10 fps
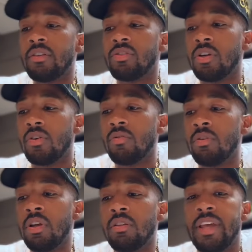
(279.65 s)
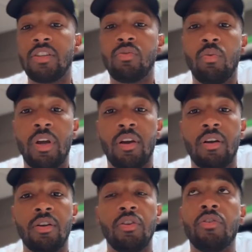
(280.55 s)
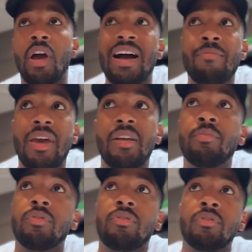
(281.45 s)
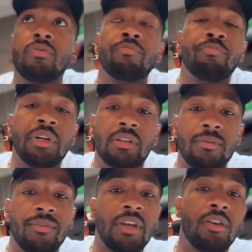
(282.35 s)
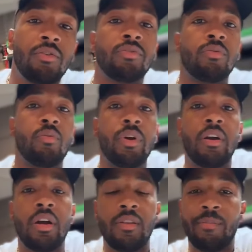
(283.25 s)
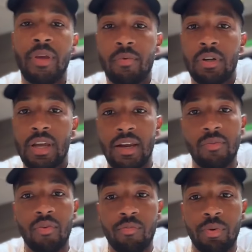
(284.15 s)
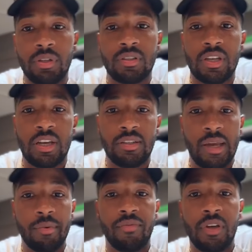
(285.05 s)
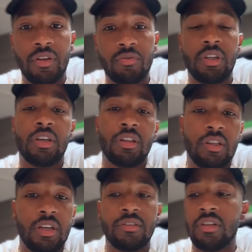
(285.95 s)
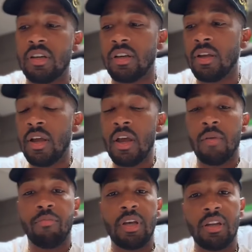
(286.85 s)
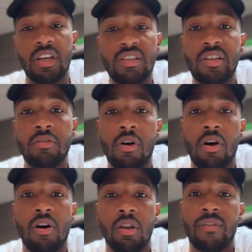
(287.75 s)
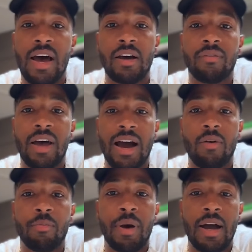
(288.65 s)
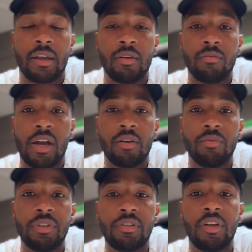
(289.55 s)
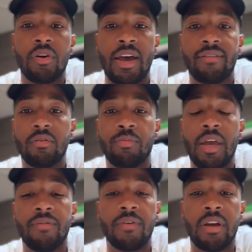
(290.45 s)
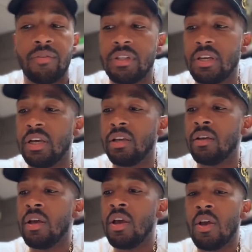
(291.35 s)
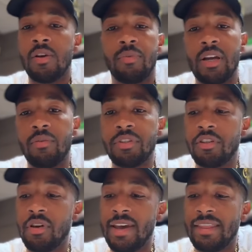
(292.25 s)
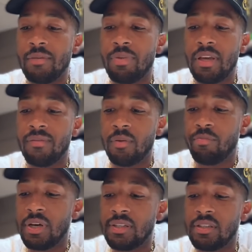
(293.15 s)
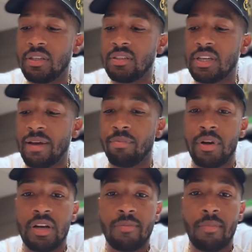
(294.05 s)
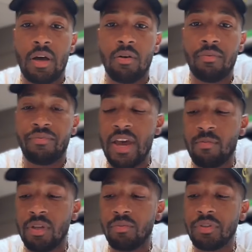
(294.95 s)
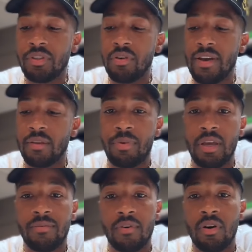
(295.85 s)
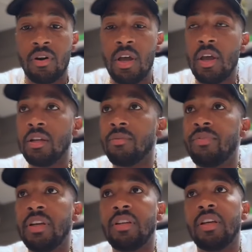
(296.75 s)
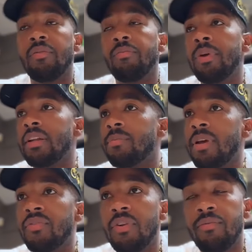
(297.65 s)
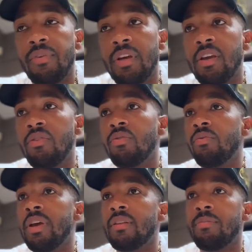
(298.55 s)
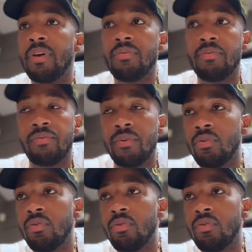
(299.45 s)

right? So that's where I'm able to book the venues where other people are not able to book the same type of venues and get things done. But it's still all out of our pocket, right? We still have to pay for everything, right? We still have to pay for the buses. I brung out my whole family. We still have to pay for the vending. We have to pay for the venue. We have to pay for